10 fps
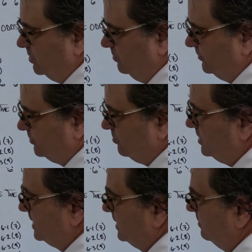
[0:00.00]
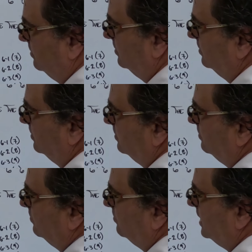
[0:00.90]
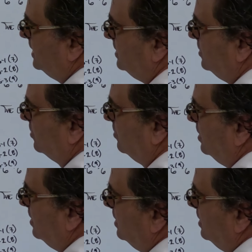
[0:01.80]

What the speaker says: roll a 3, right here.